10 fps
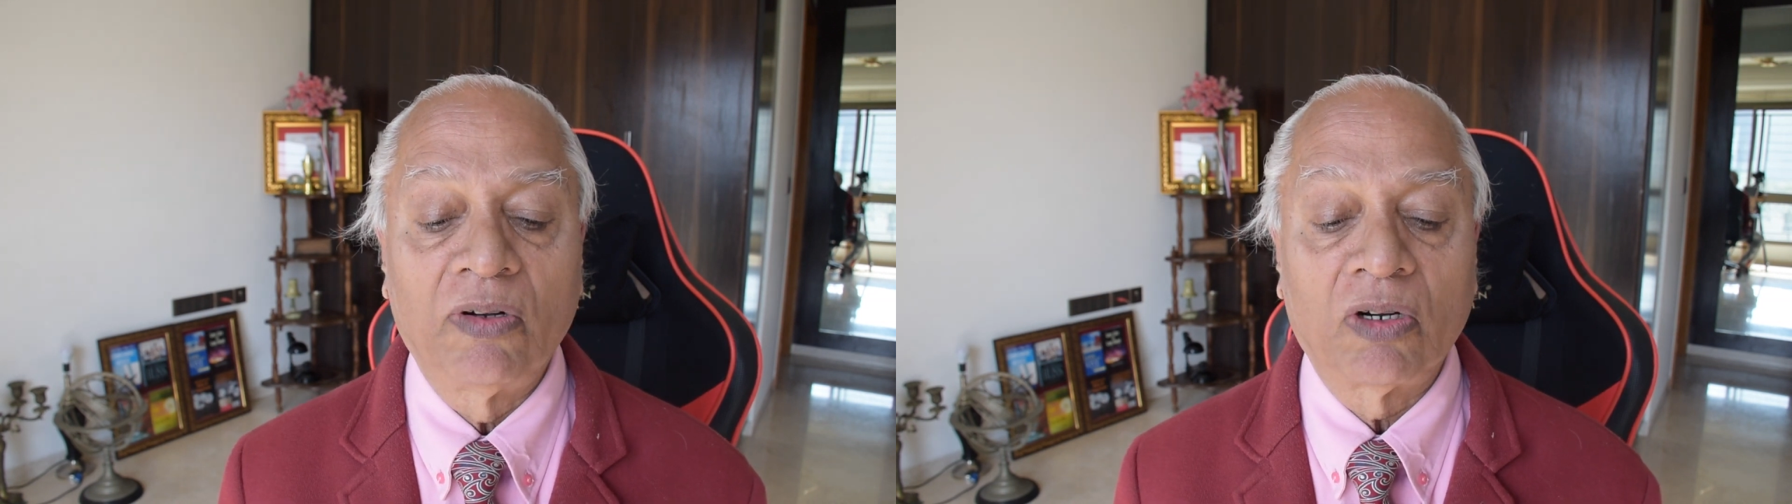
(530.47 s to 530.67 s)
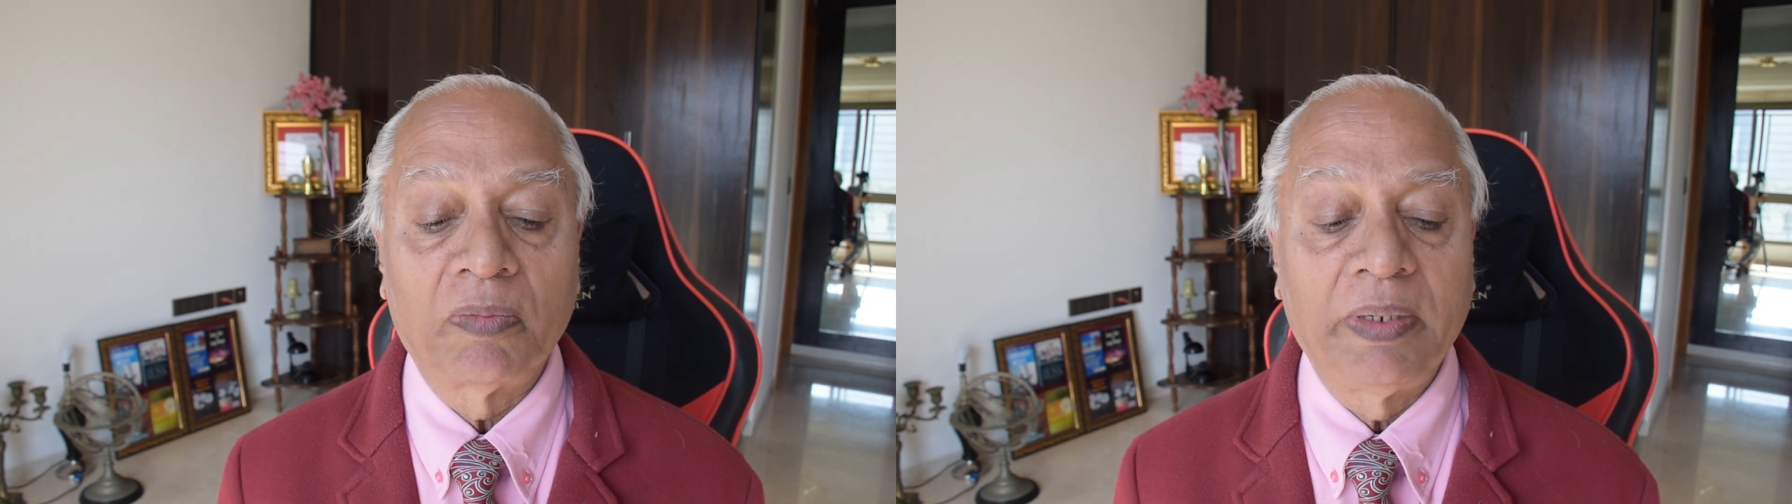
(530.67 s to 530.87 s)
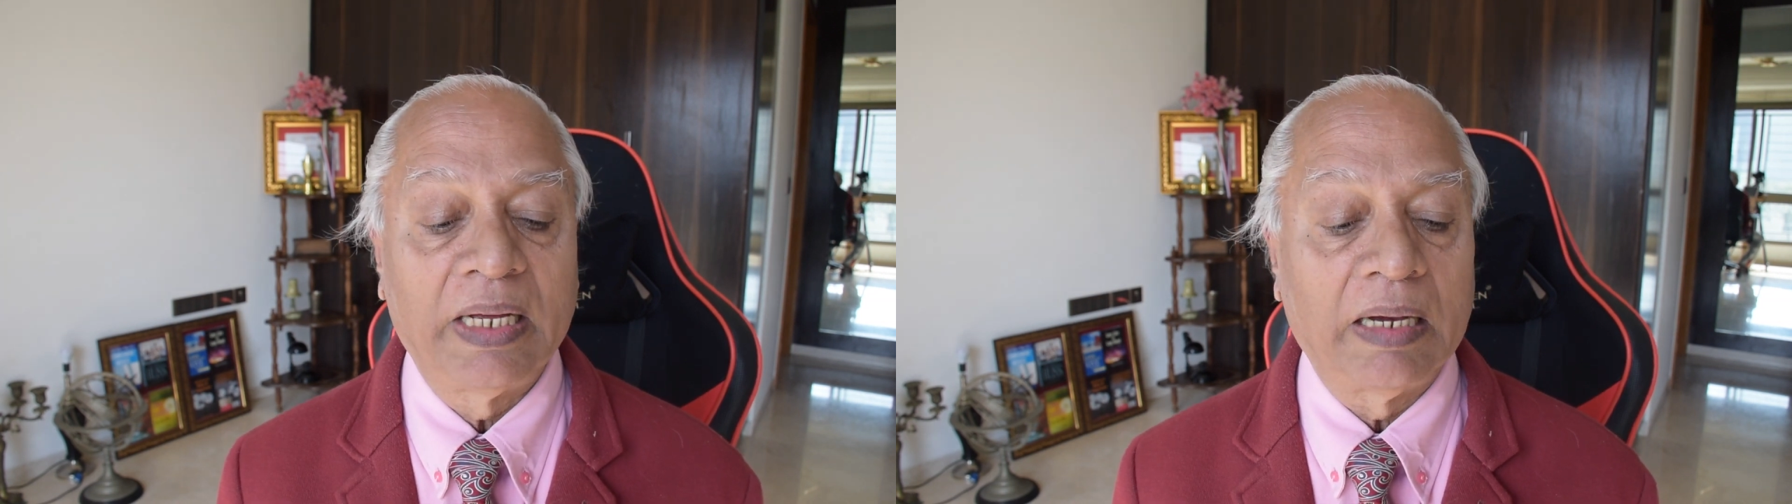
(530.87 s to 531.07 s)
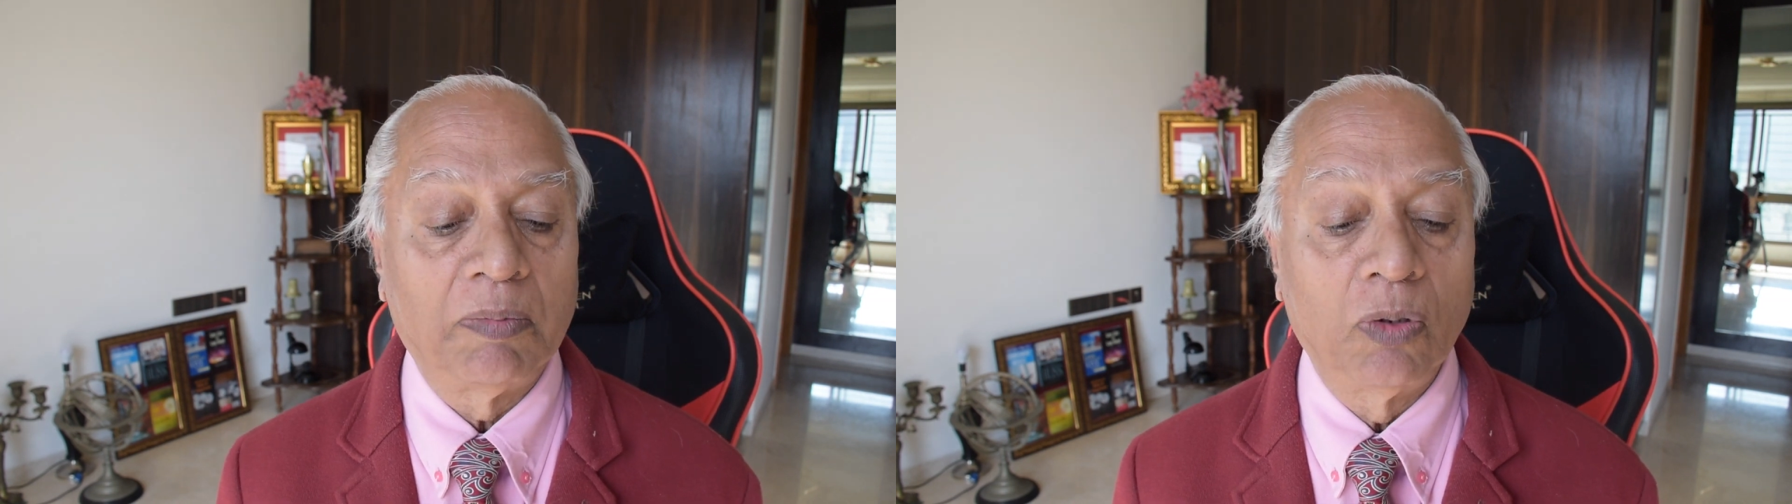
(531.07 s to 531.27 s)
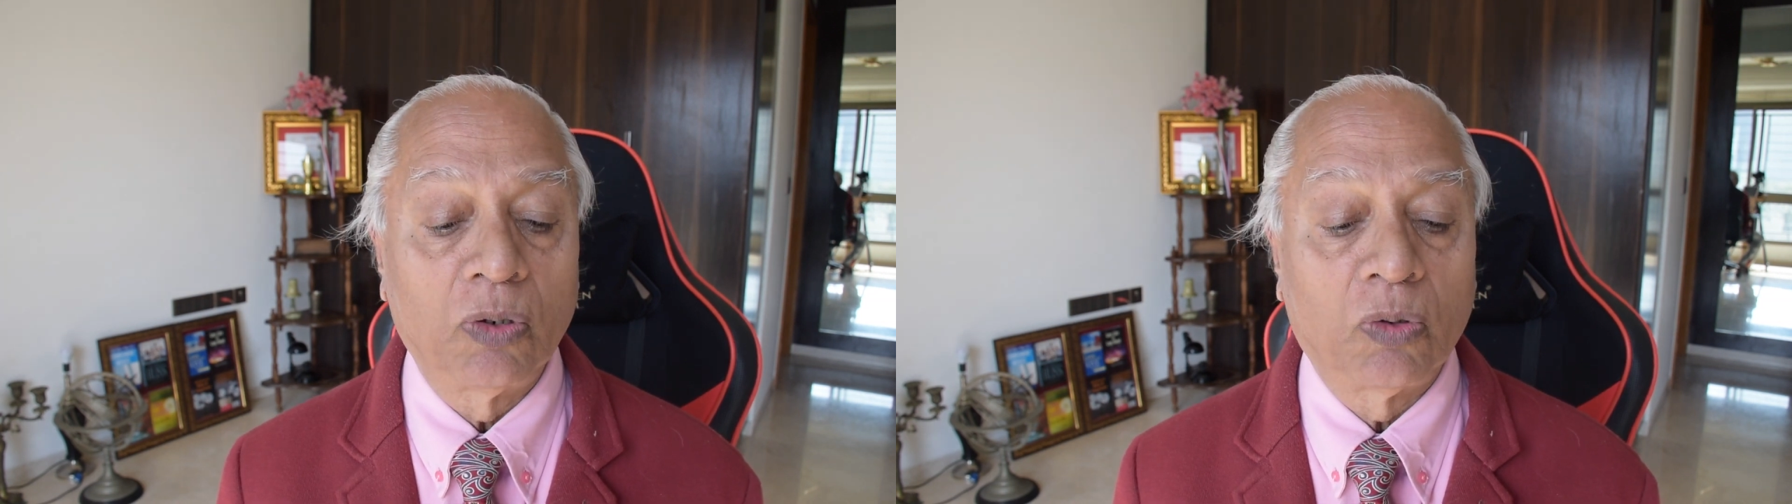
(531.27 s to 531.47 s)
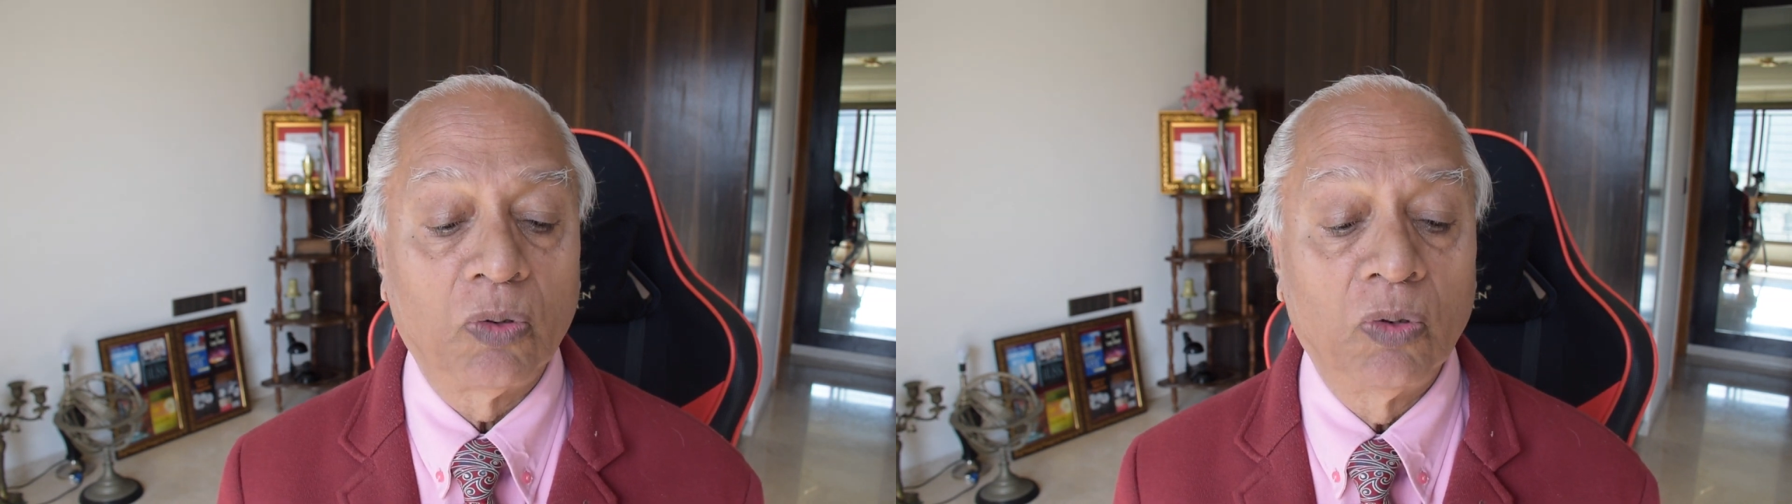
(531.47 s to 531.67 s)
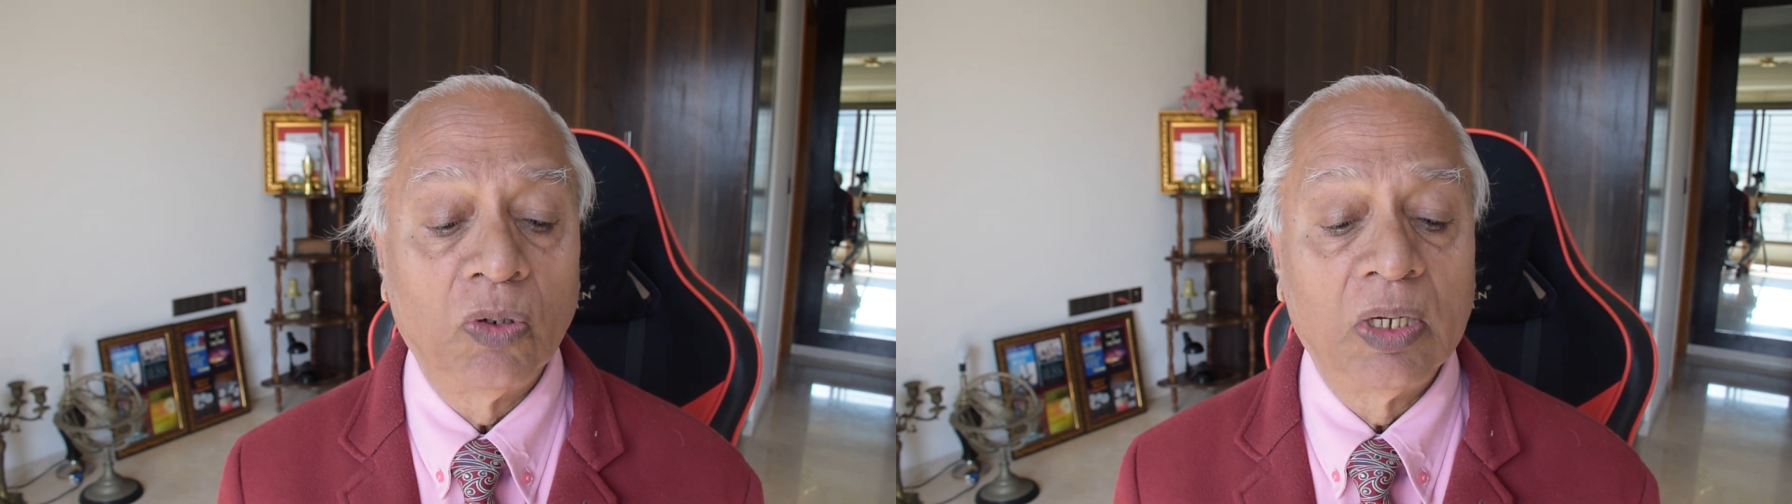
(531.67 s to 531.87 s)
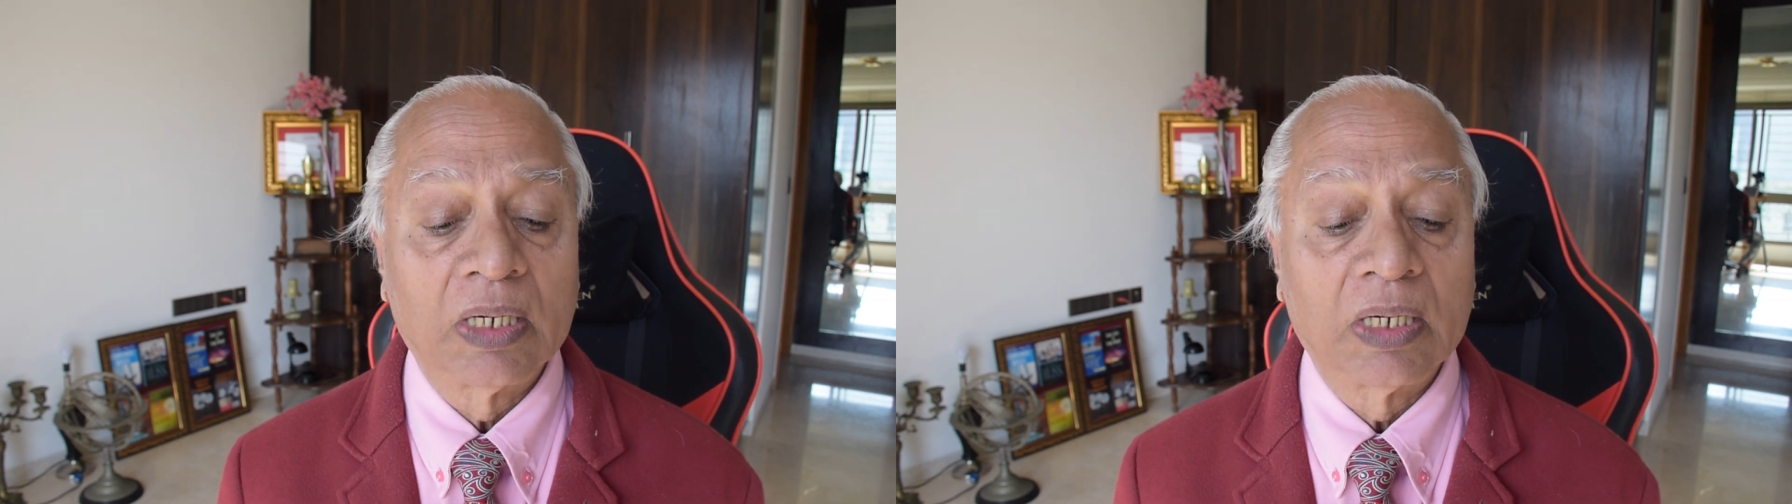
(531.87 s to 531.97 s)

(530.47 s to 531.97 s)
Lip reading: not be able to